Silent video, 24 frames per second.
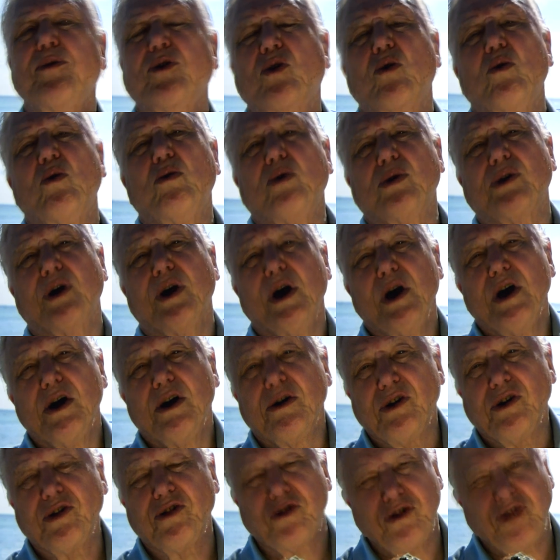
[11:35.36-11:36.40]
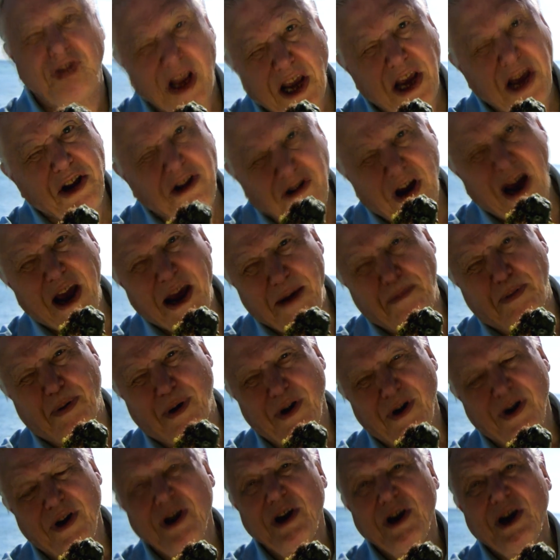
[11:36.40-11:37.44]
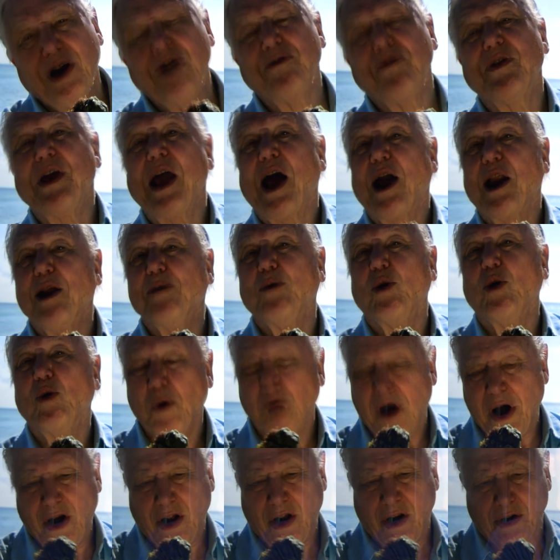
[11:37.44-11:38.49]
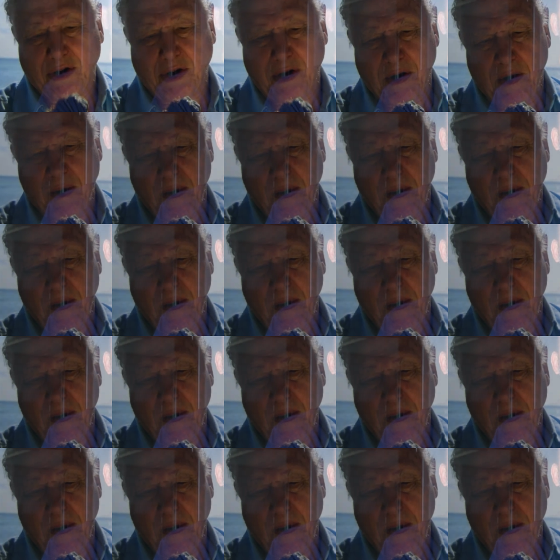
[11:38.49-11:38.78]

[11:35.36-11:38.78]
this combo is genuinely worth a look. Friends, thank you